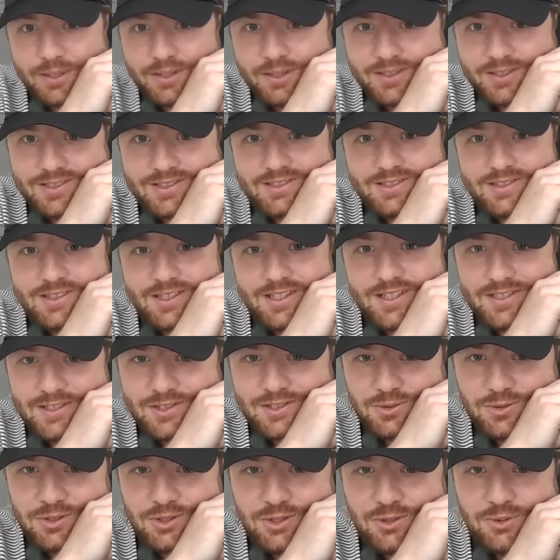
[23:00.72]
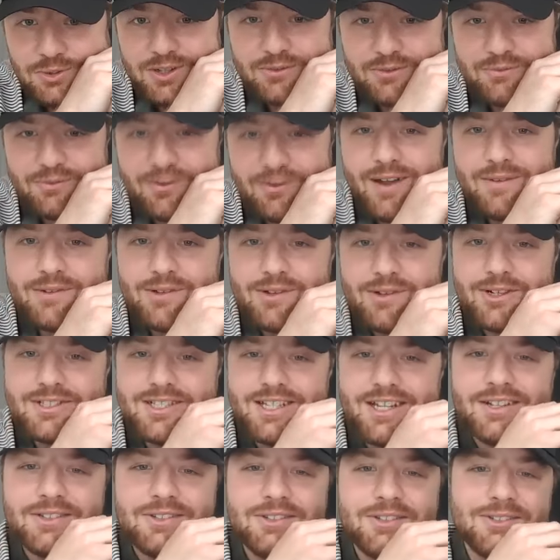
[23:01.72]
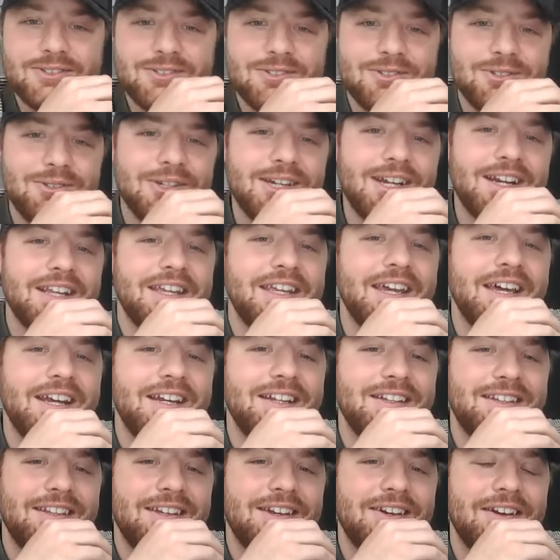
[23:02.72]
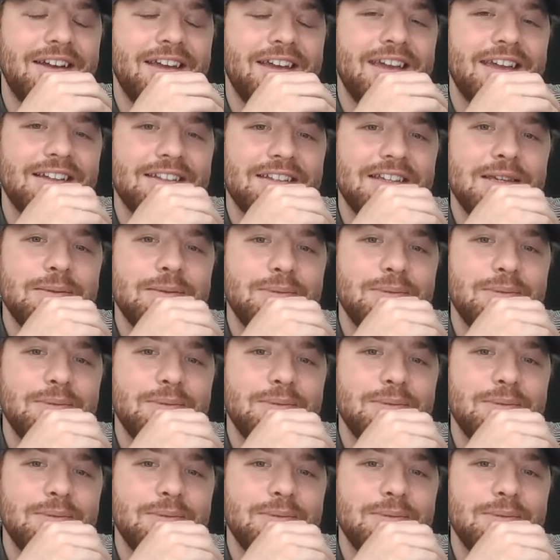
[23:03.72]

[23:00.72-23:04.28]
but it's 205 yards out there, so you got to get it there. And